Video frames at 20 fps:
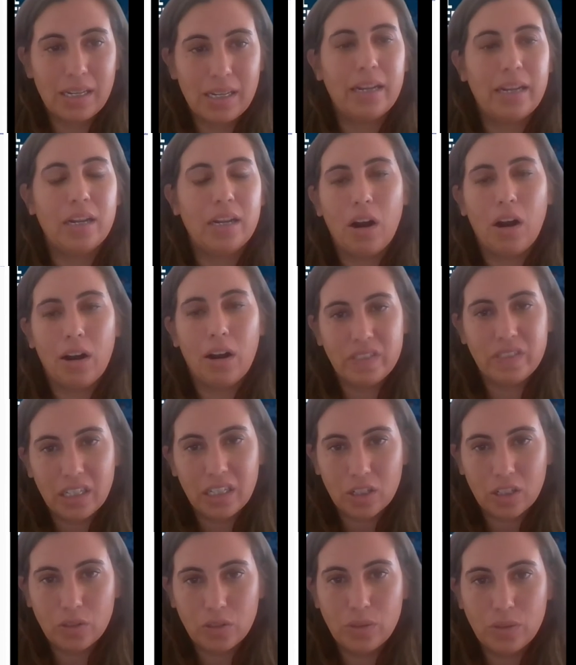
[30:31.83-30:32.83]
And it often
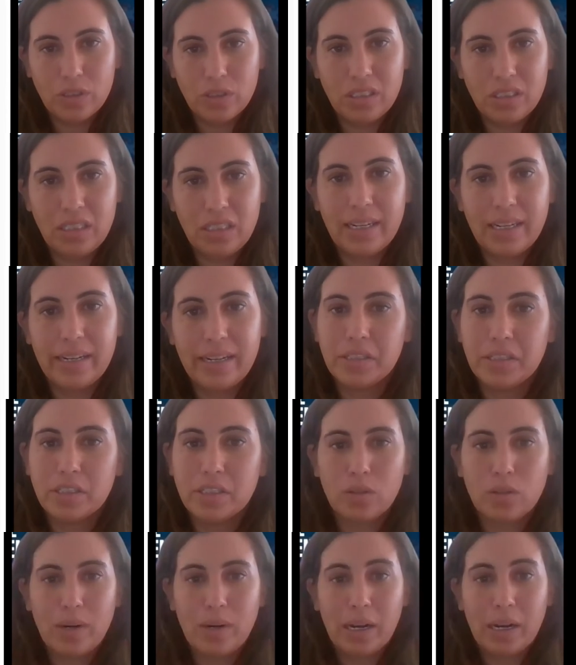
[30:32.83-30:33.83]
includes details
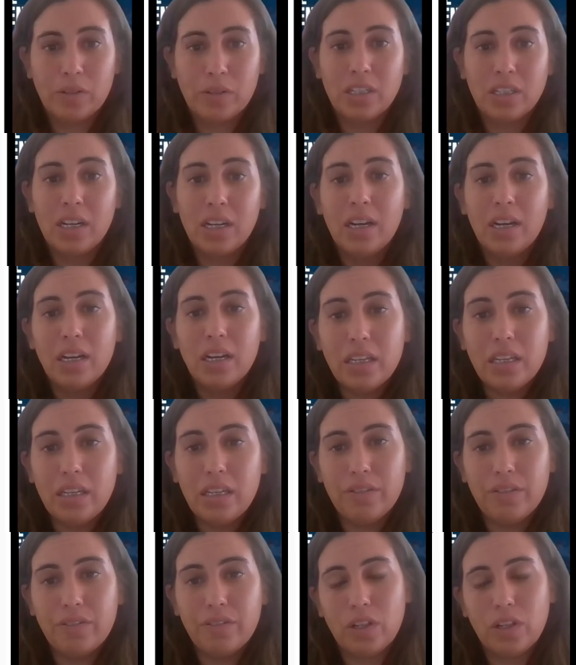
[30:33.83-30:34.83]
around
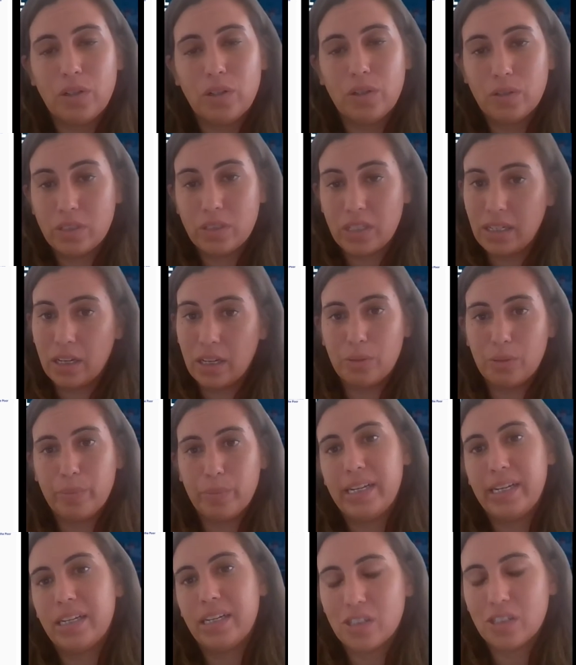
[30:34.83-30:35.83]
e-float and other
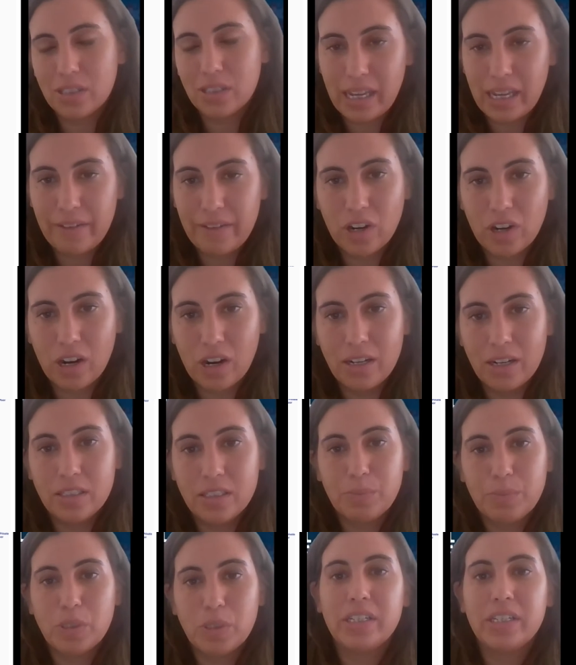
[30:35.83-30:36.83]
prudential safeguards,
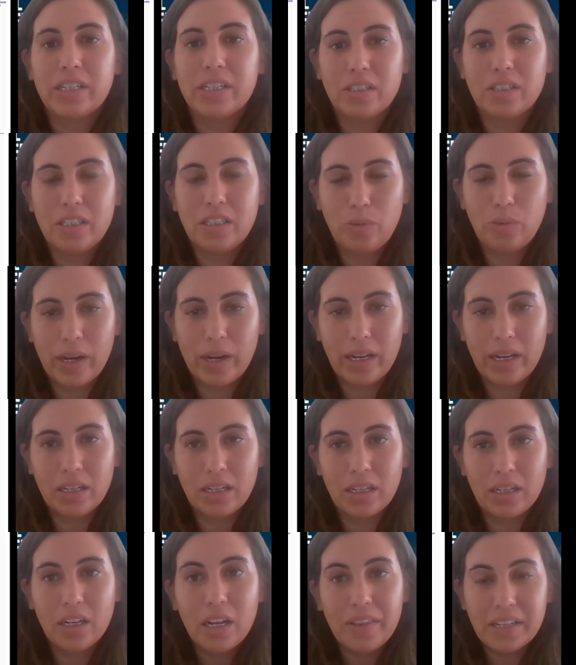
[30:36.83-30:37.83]
particularly when
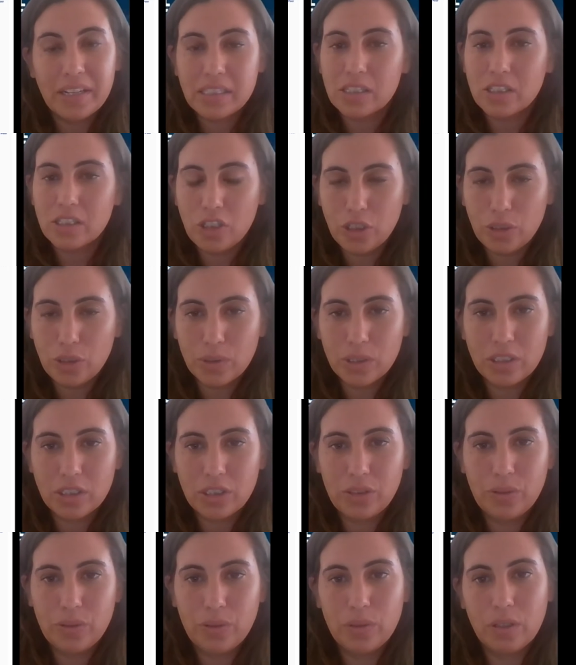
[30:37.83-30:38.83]
this is newer
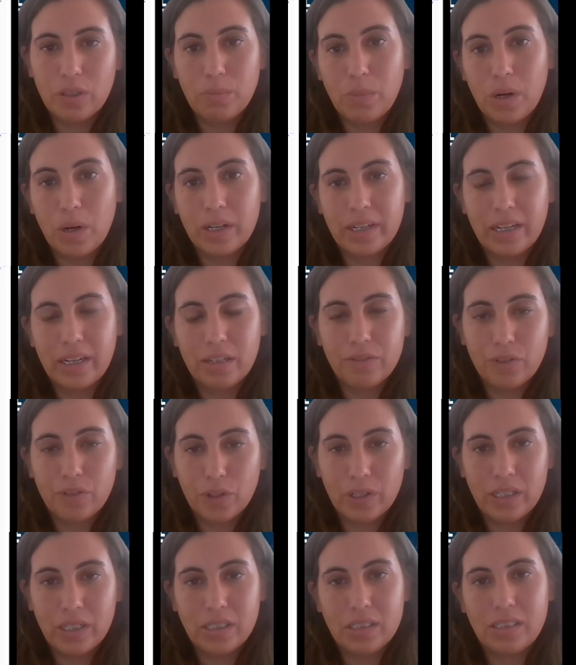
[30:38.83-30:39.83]
to the market. For
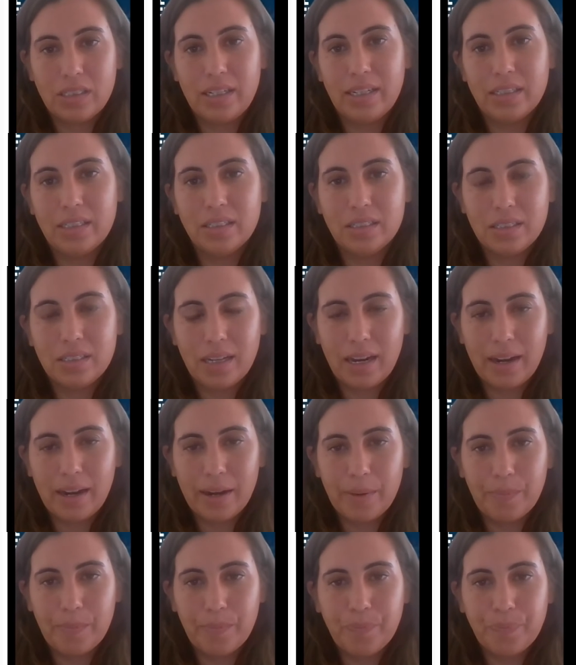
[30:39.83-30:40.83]
instance,
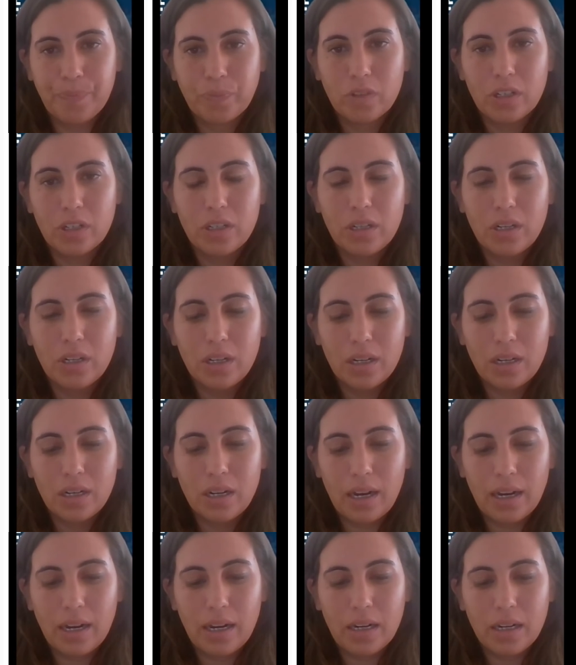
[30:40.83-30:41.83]
e-money
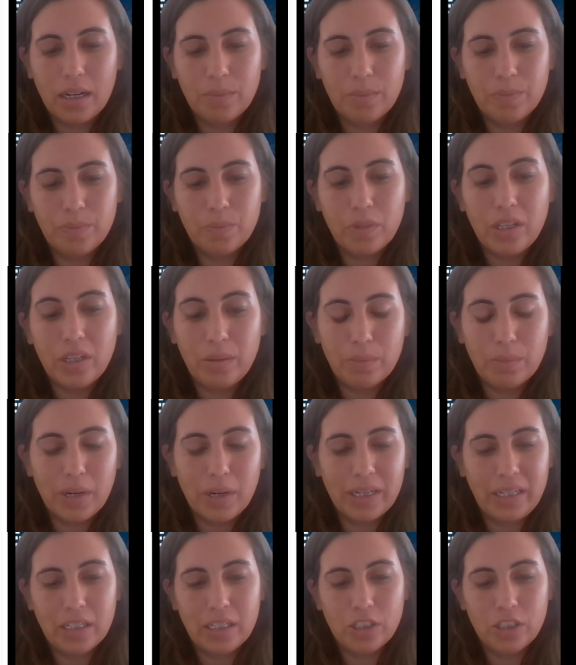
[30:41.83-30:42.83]

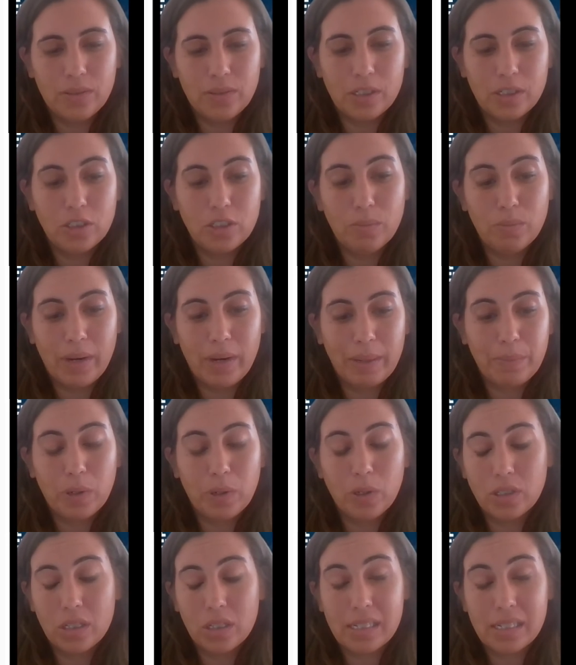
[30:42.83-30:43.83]
issuers who might
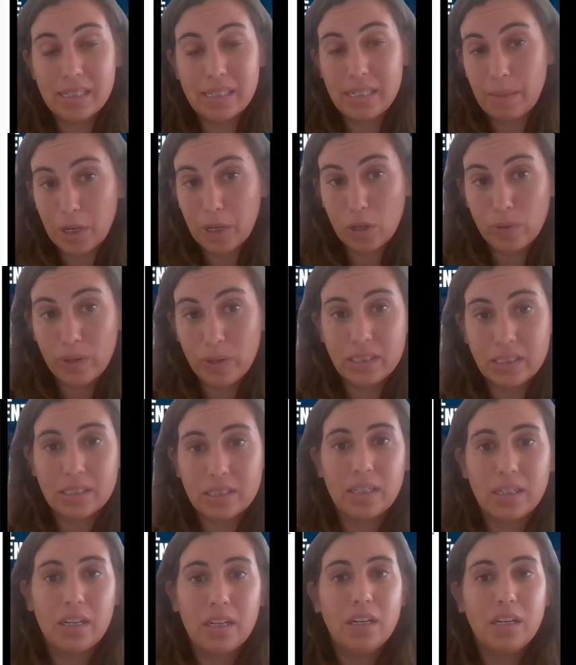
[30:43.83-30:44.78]
pose a systemic risk.